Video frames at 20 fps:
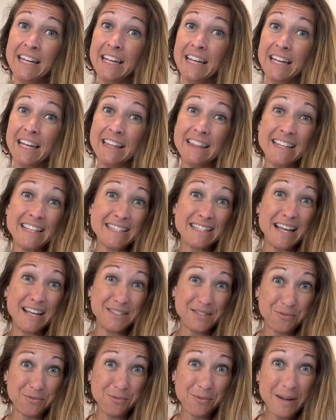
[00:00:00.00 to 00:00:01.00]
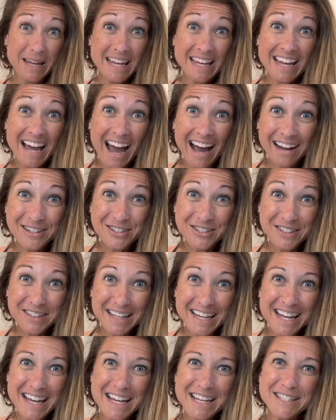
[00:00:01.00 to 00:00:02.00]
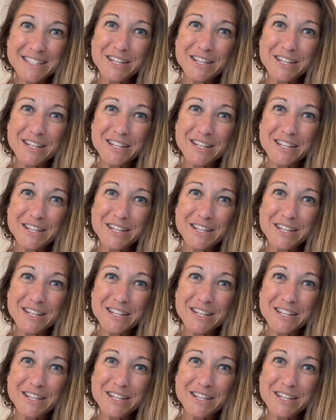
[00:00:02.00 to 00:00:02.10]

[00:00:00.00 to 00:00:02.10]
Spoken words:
in this last week, actually.